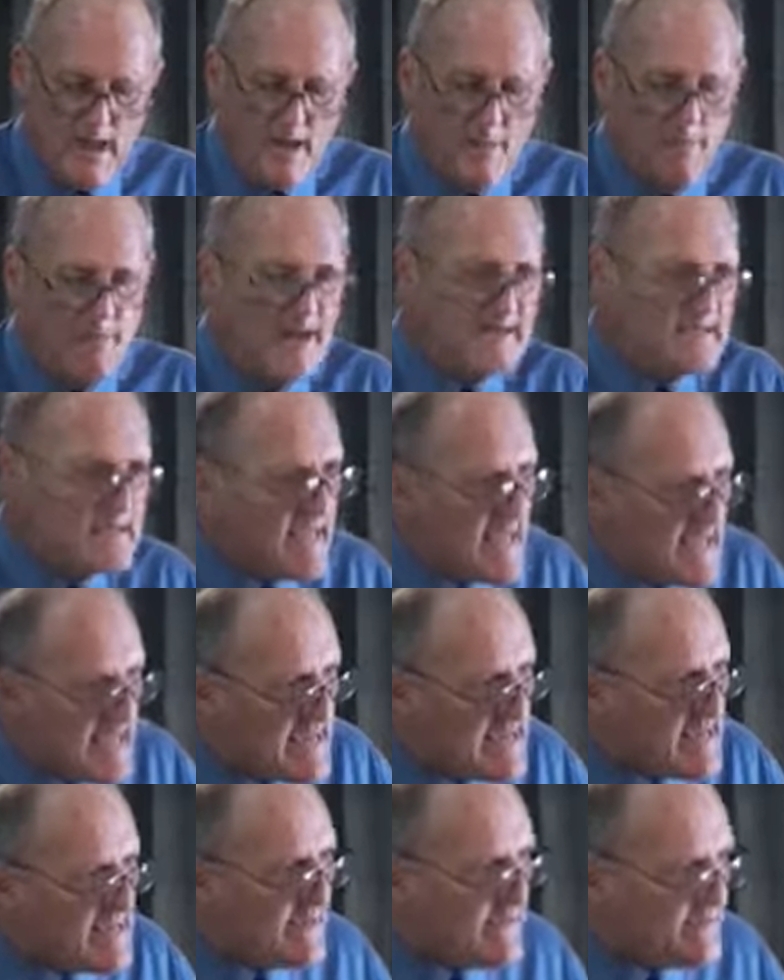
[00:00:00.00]
But
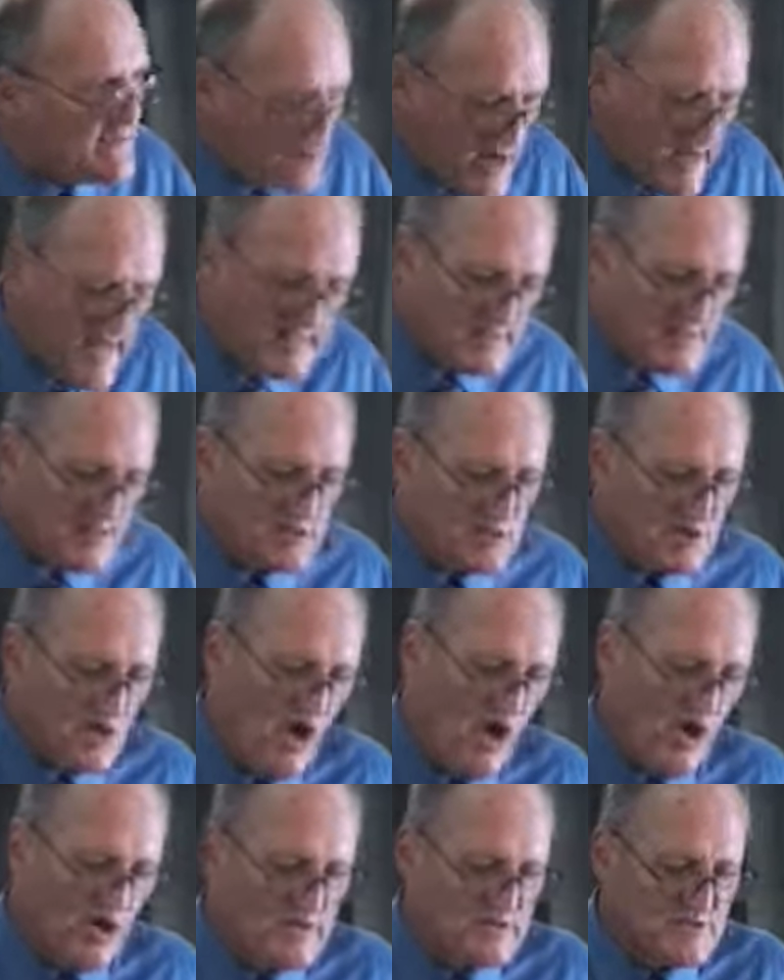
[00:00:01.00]
he," Jesus,
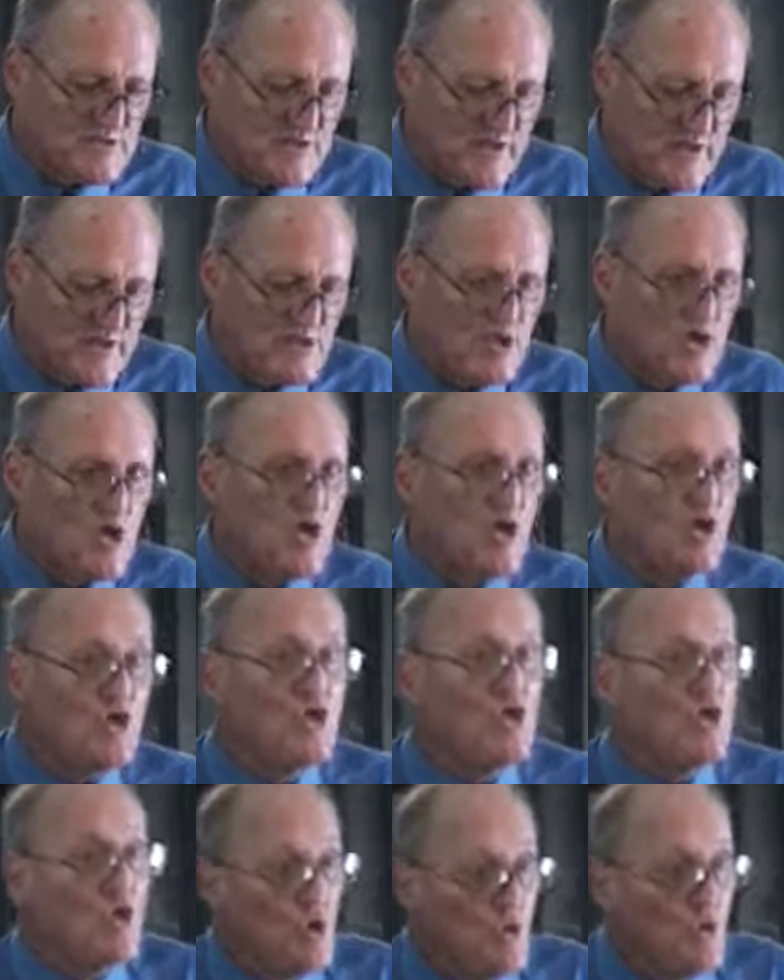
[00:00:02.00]
"answered,
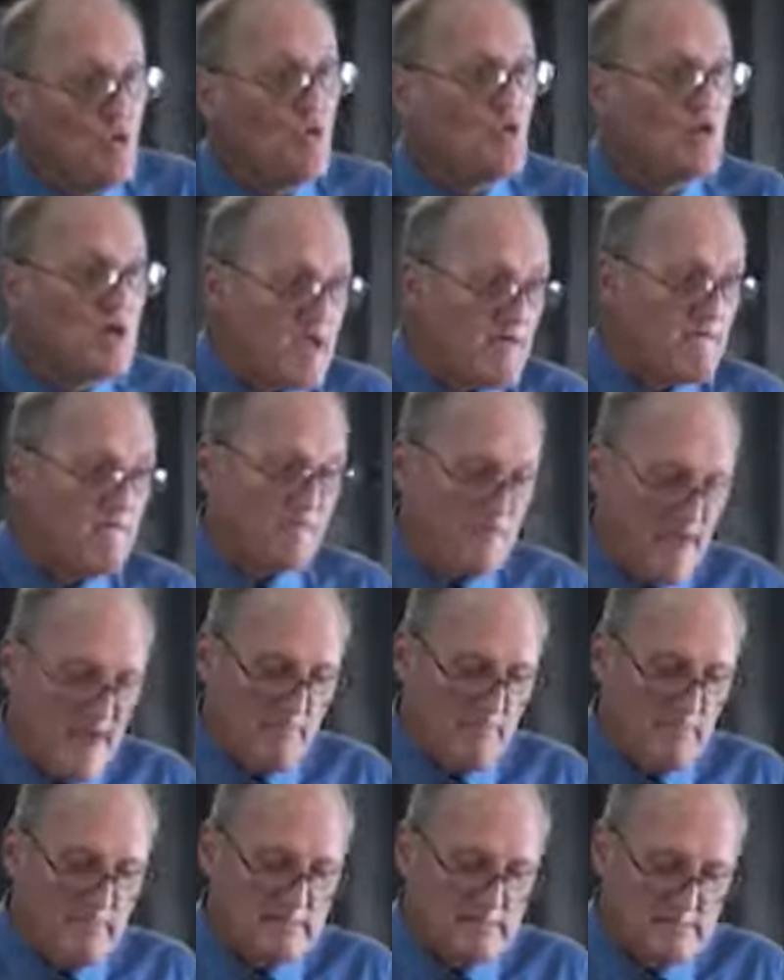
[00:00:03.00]
'You give
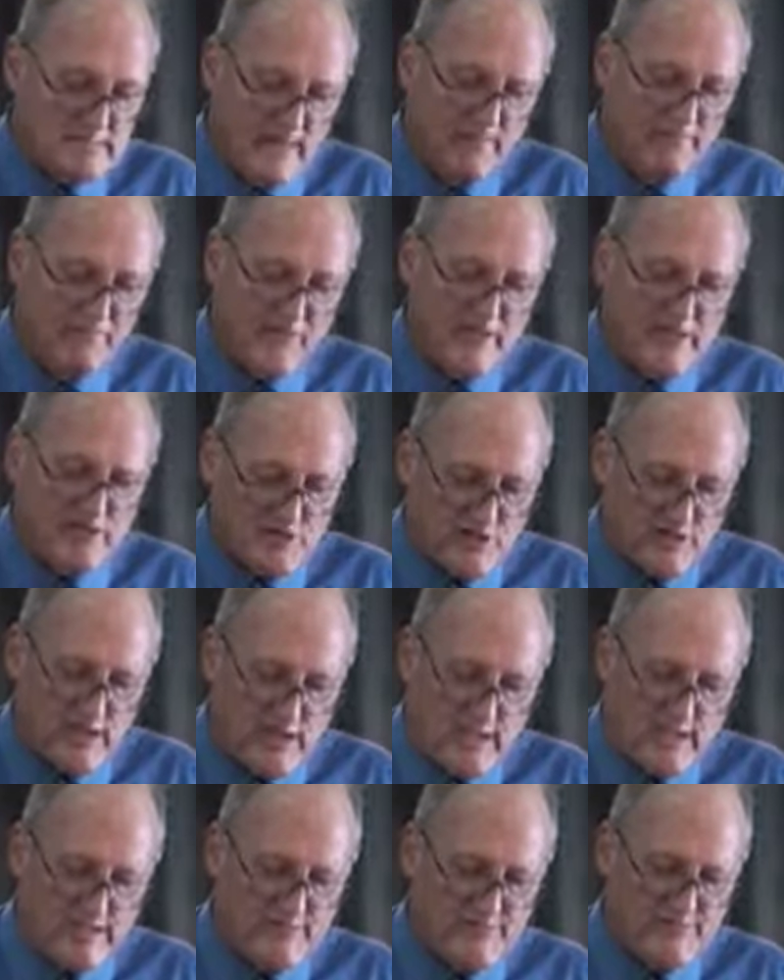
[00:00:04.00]
them something to
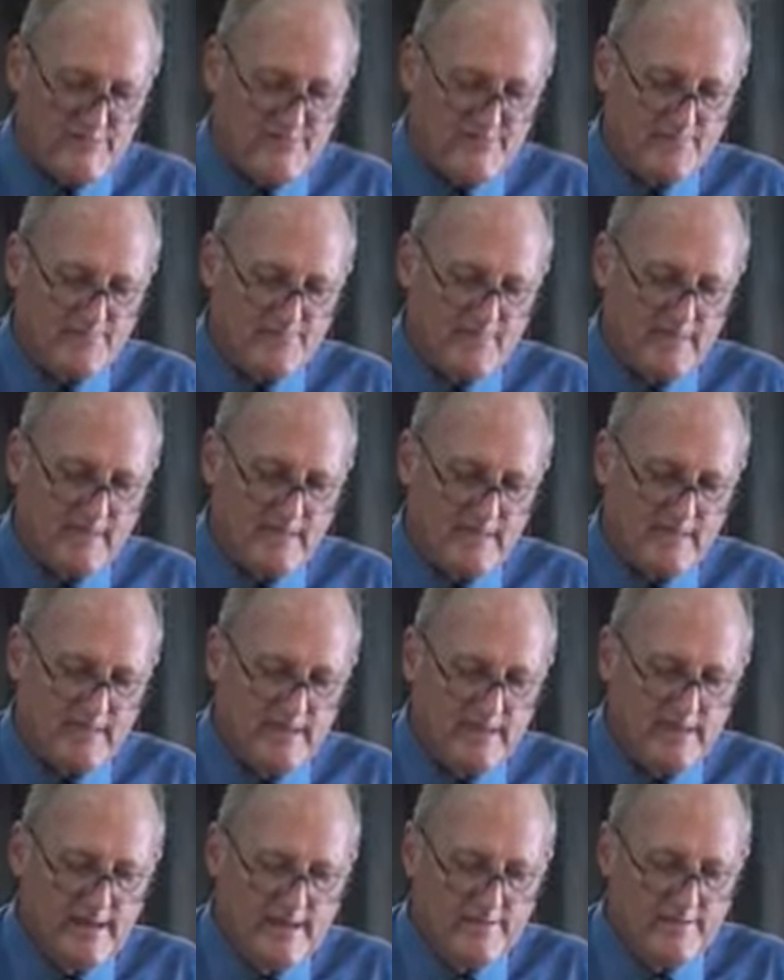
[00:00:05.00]
eat.'
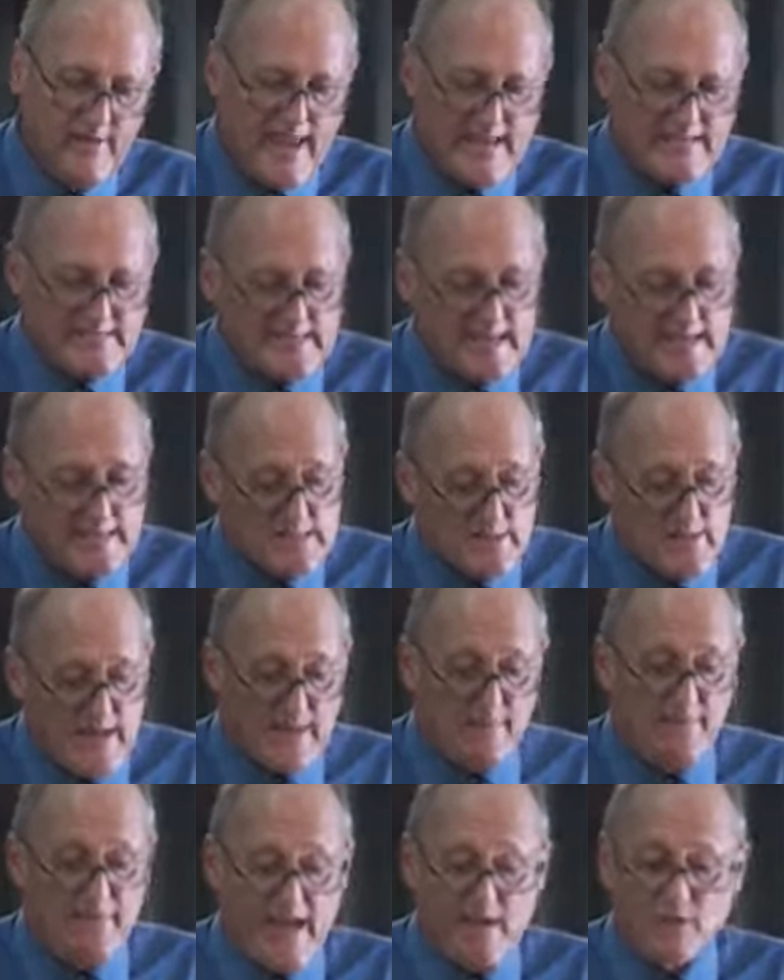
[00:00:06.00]
They said to
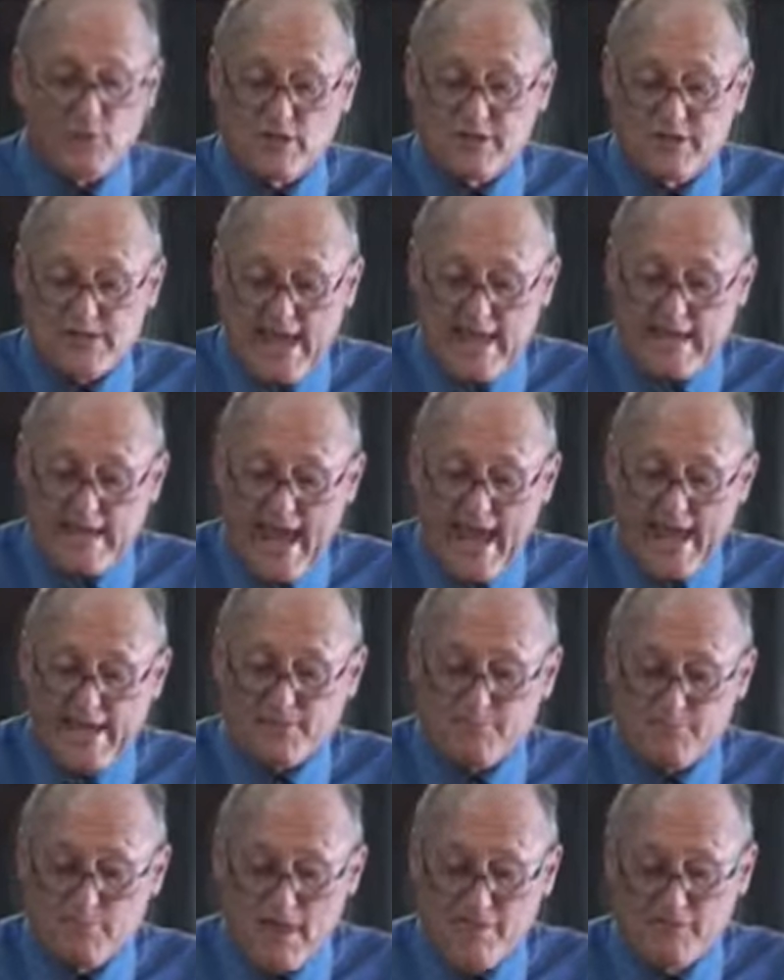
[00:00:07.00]
him, 'That would take
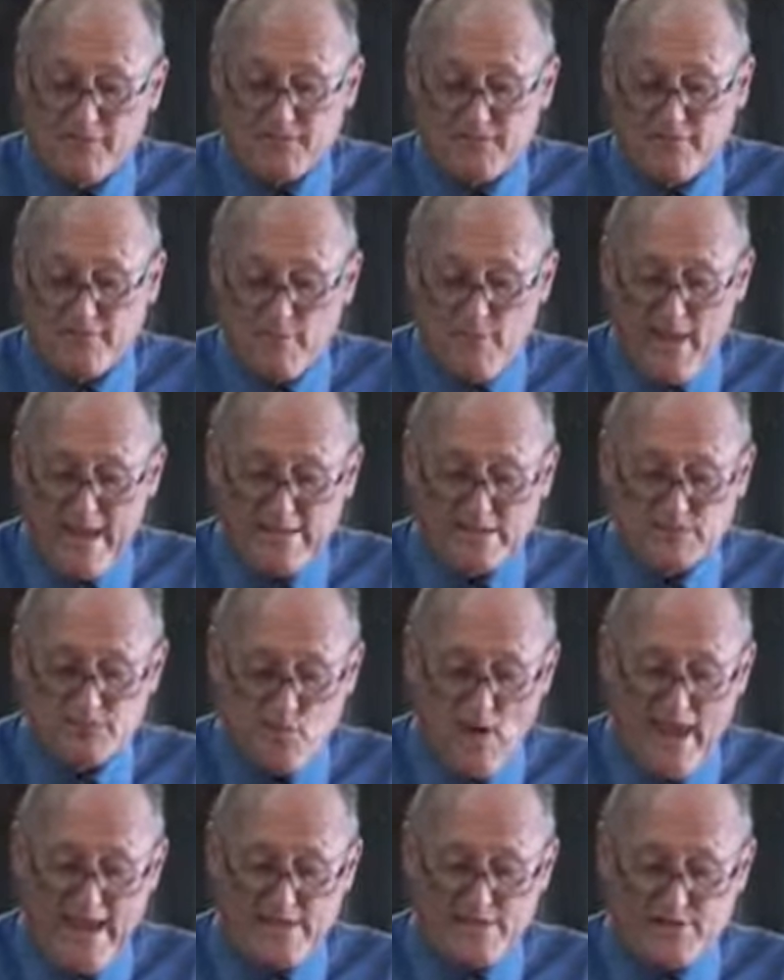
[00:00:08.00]
8 months of a man's
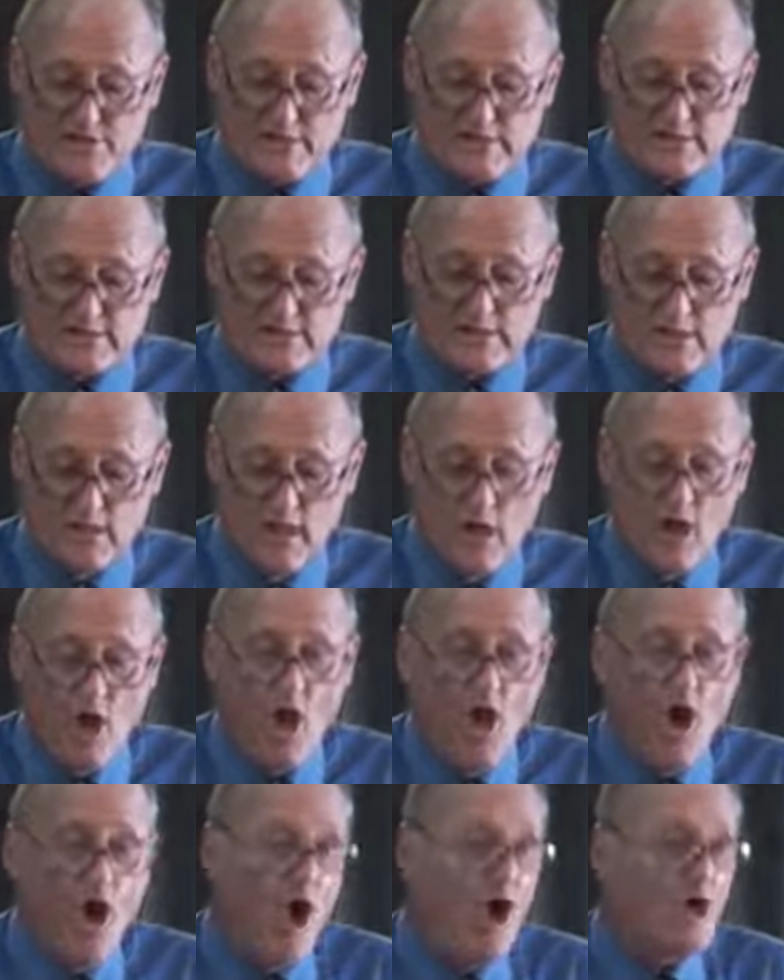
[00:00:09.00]
wages.
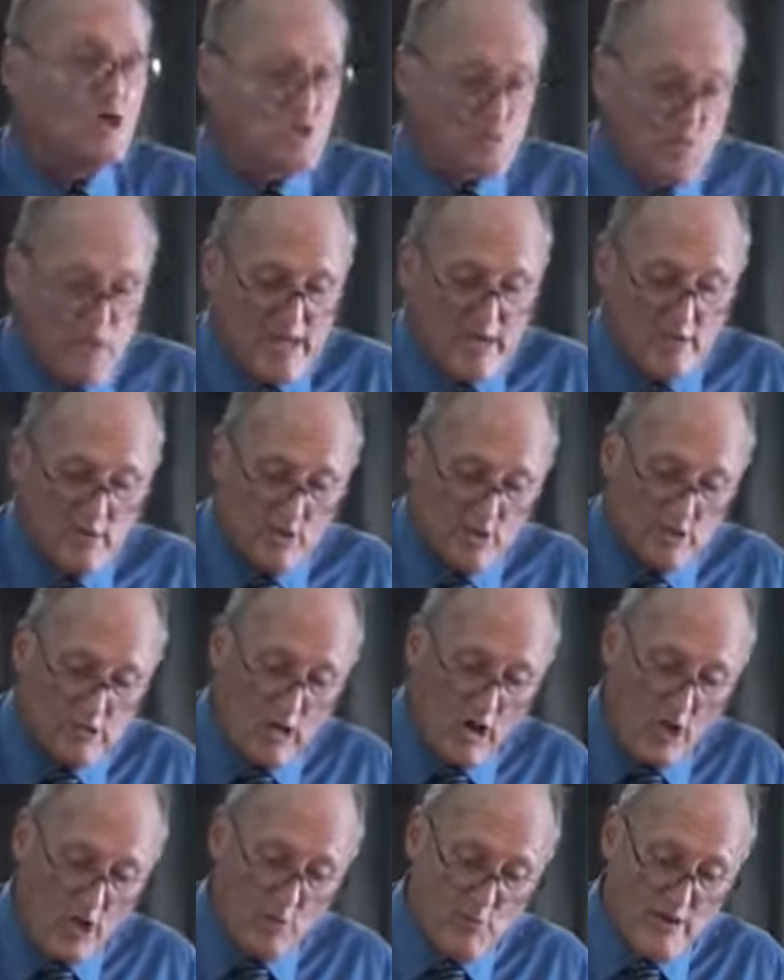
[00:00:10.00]
Are
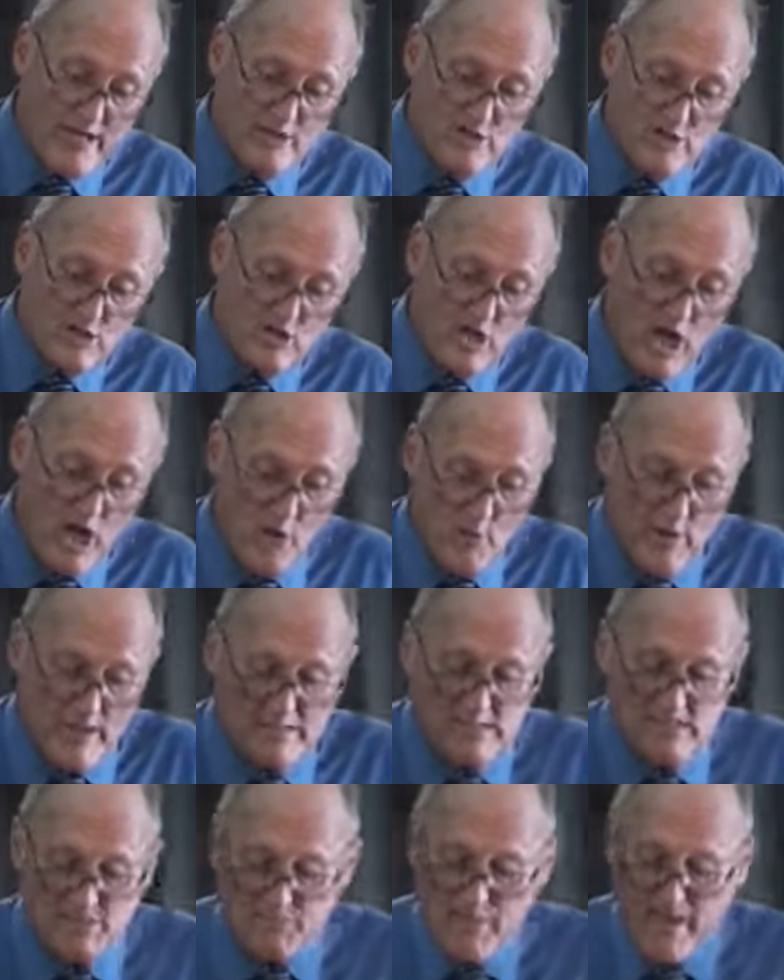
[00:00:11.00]
we to go and
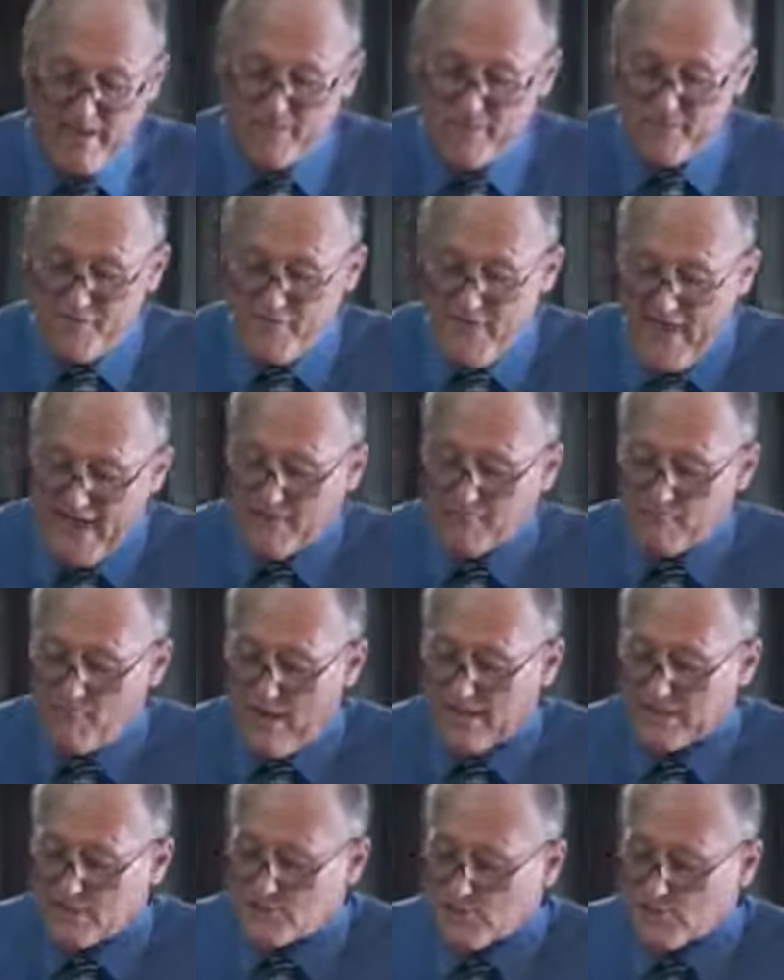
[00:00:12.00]
spend that much